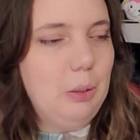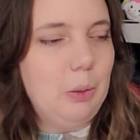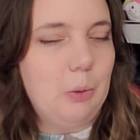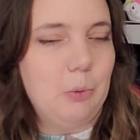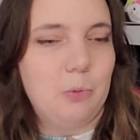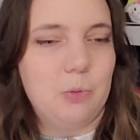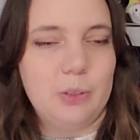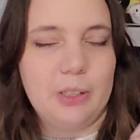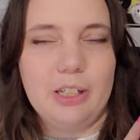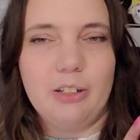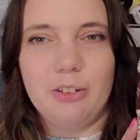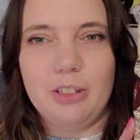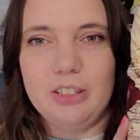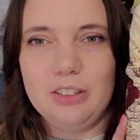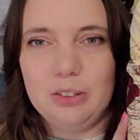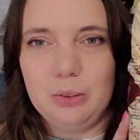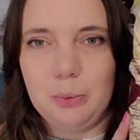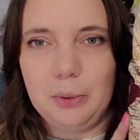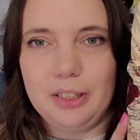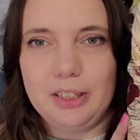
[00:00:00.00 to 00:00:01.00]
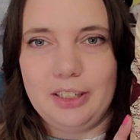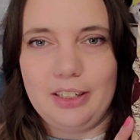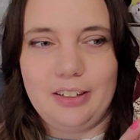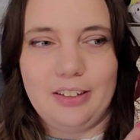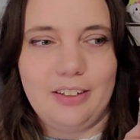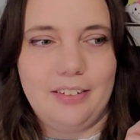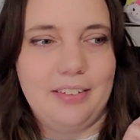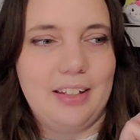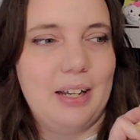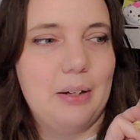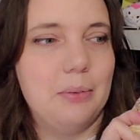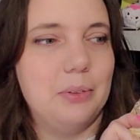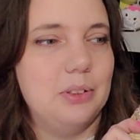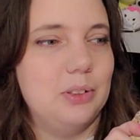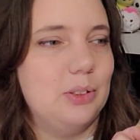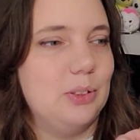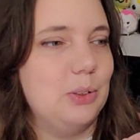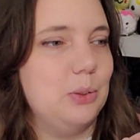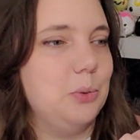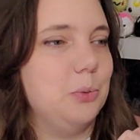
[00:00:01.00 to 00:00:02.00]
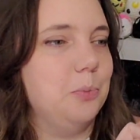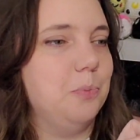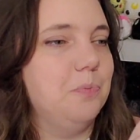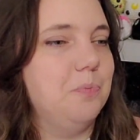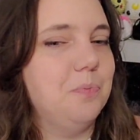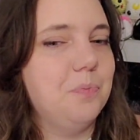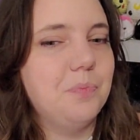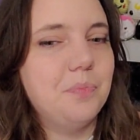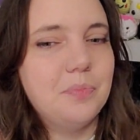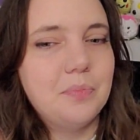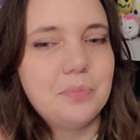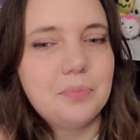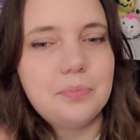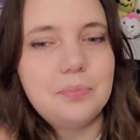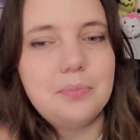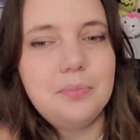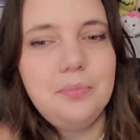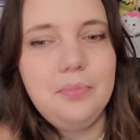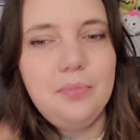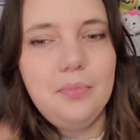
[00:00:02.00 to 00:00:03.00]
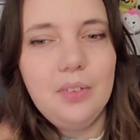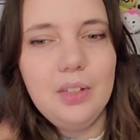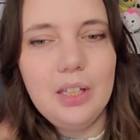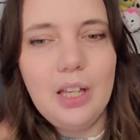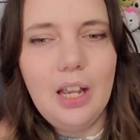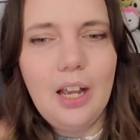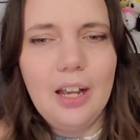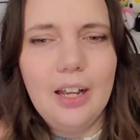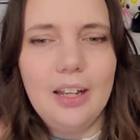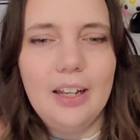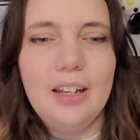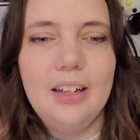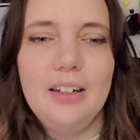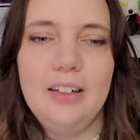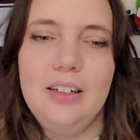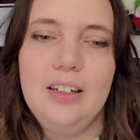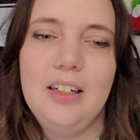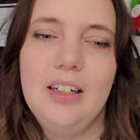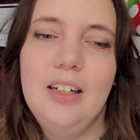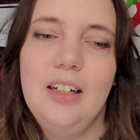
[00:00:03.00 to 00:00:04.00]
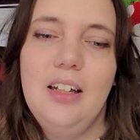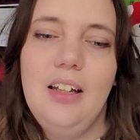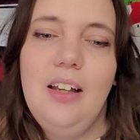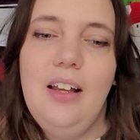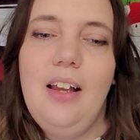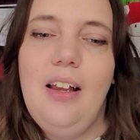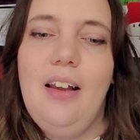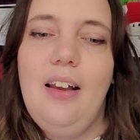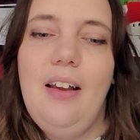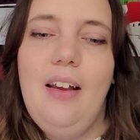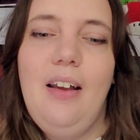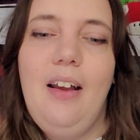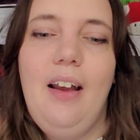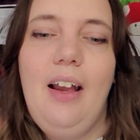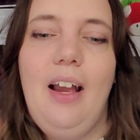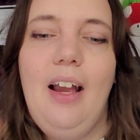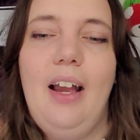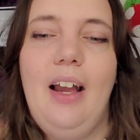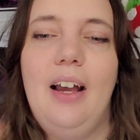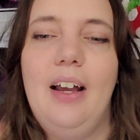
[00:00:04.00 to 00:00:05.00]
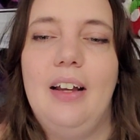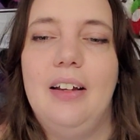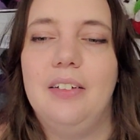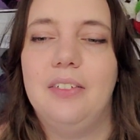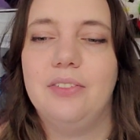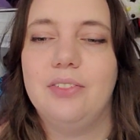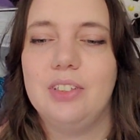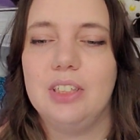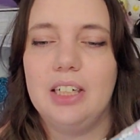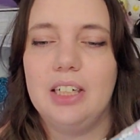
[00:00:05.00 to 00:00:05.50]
hopefully I'll get to working on that one soon. I have